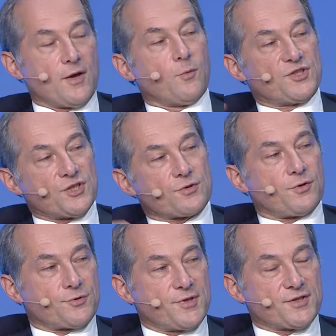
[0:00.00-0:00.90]
which is
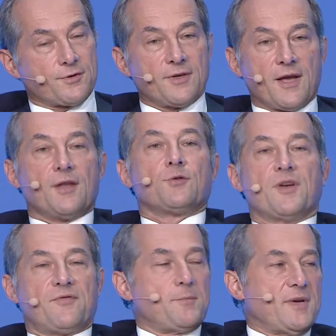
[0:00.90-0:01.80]
called Trezor, to
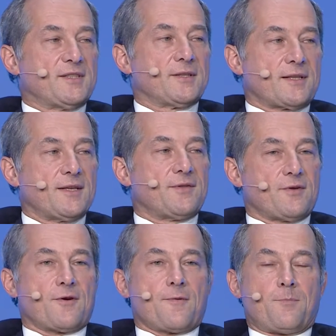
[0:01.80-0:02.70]
have immediately
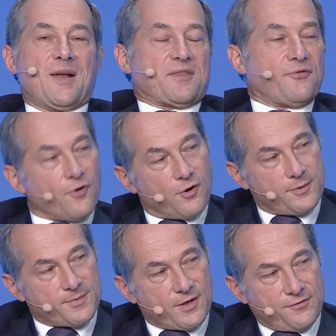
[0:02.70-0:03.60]
the
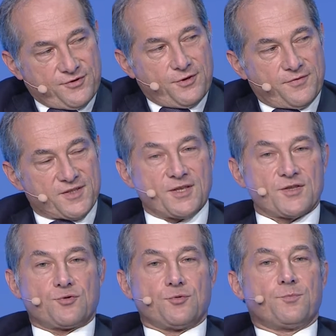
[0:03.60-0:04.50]
platform of
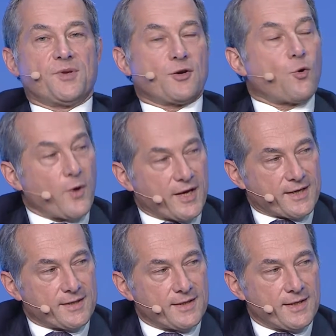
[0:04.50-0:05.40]
services to be
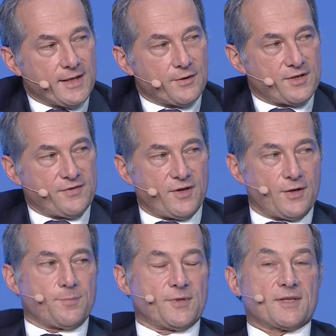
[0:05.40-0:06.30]
quick in the
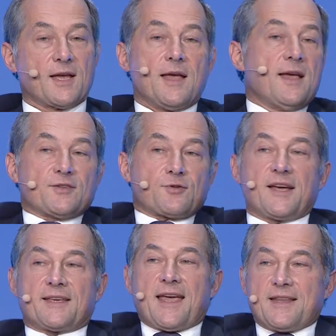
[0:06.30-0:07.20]
development. So
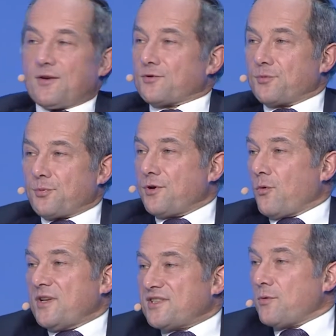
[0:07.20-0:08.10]
like any entrepreneur,
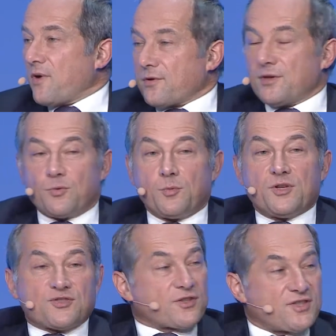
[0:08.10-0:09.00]
we'll see whether we
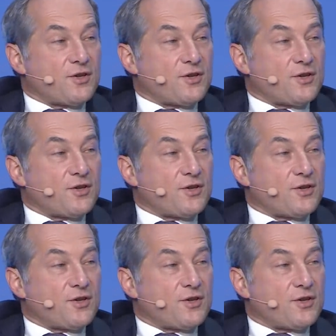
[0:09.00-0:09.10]
will succeed